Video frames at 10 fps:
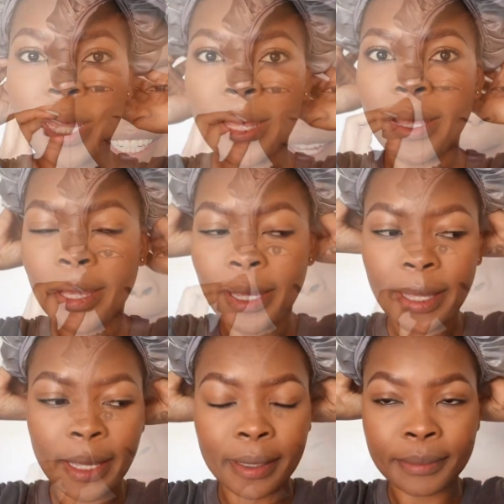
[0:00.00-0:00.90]

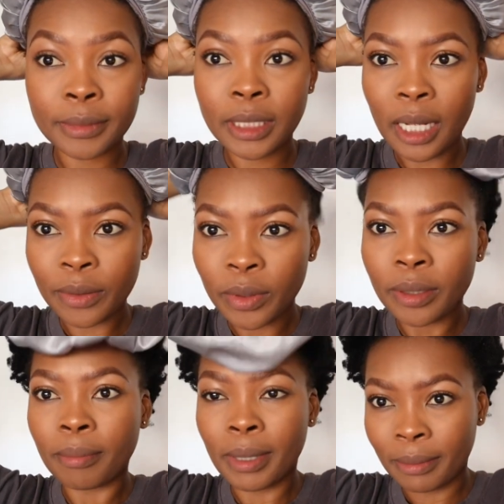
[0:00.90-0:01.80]
I am done
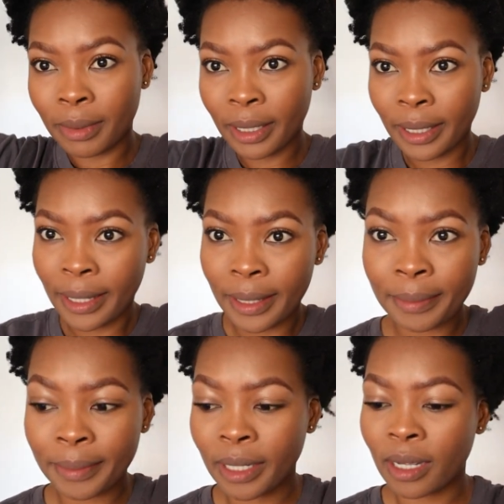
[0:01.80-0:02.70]
with my
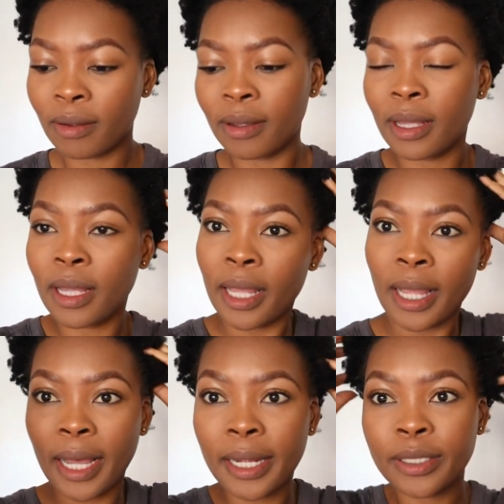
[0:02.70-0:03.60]
makeup now.
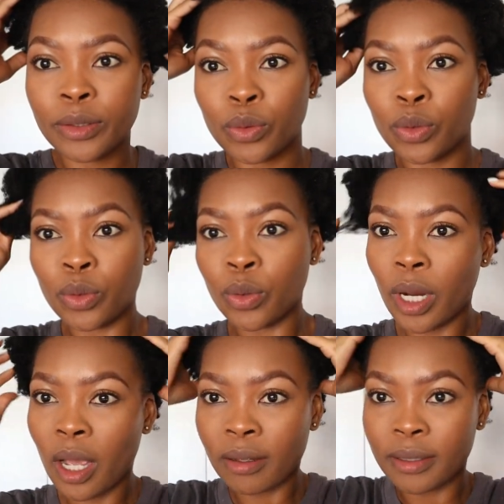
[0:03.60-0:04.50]
I need to
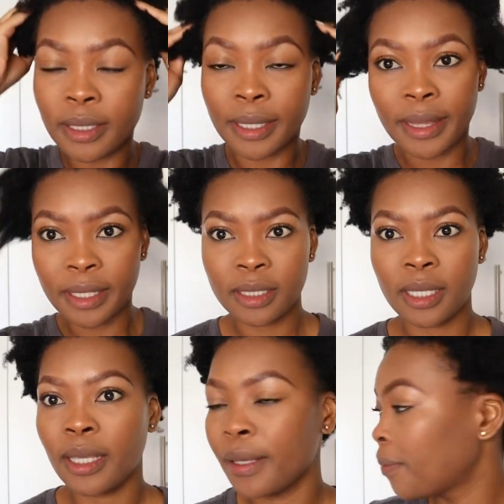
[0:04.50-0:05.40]
sort out this
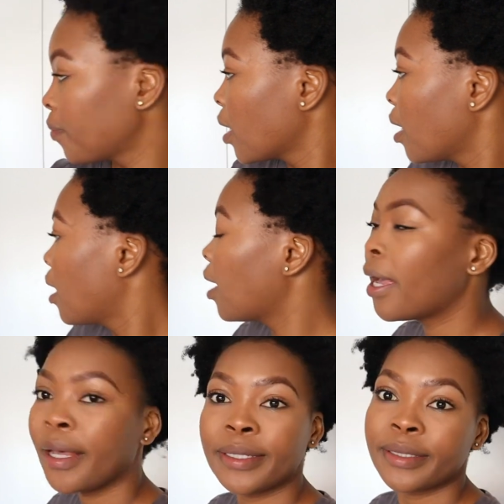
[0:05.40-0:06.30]
hair.
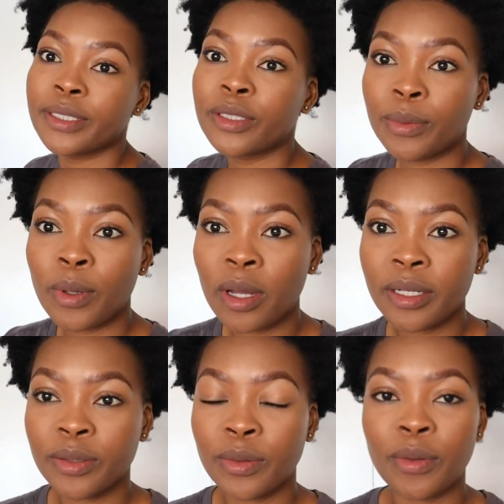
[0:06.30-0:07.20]
And to be
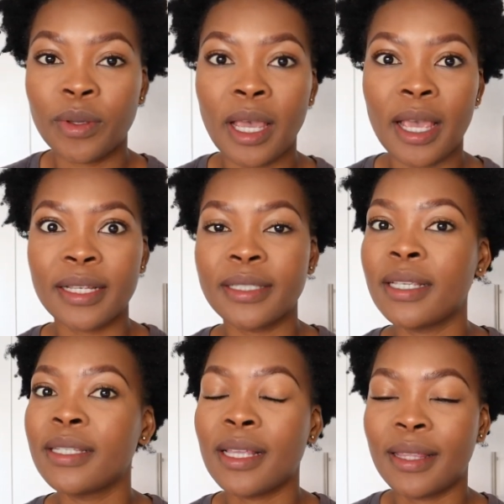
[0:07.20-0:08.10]
honest with you guys,
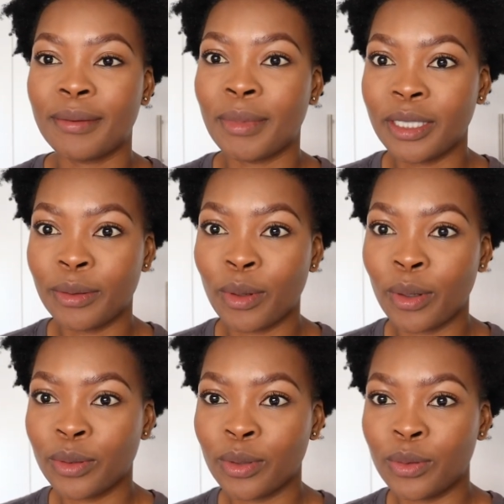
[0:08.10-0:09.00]
there's nothing much I'm
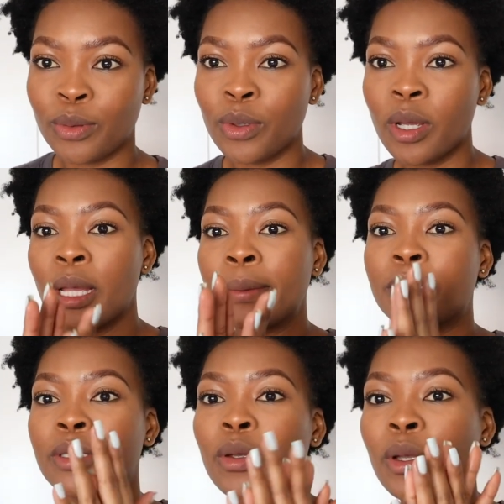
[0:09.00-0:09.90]
going to do. I'm
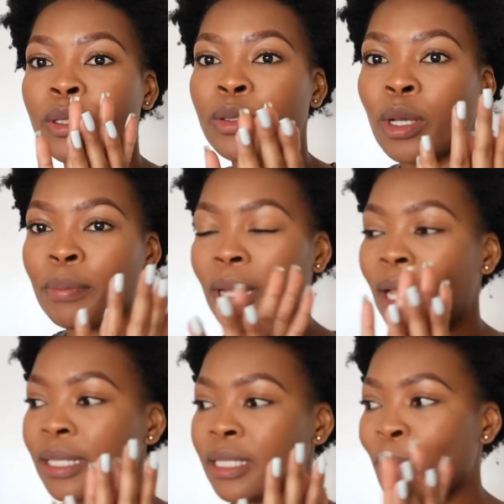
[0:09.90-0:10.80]
just going to
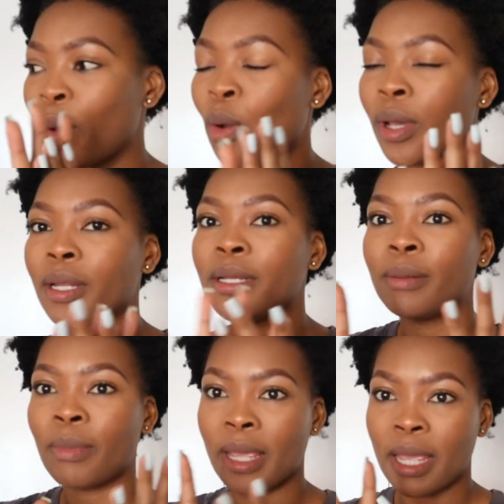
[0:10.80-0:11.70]
apply some oil
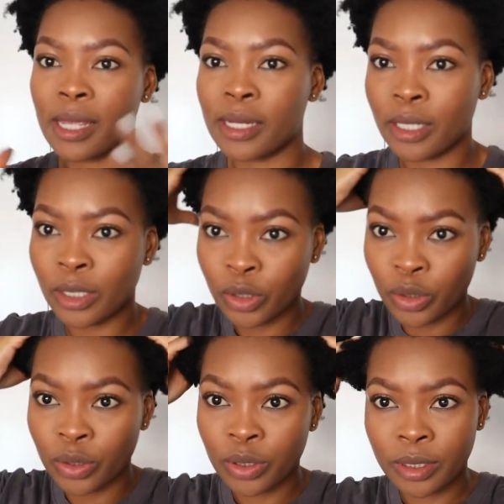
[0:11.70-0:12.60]
in my hand and
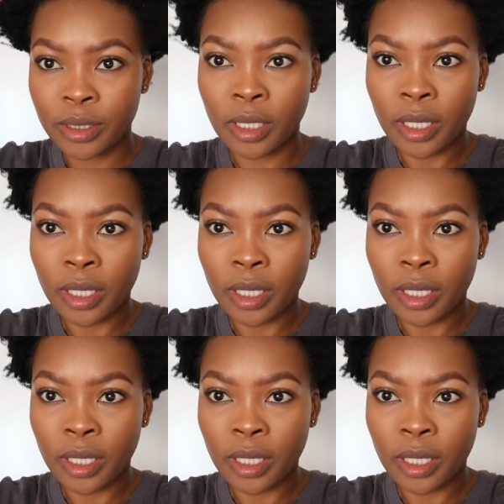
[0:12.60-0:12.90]
just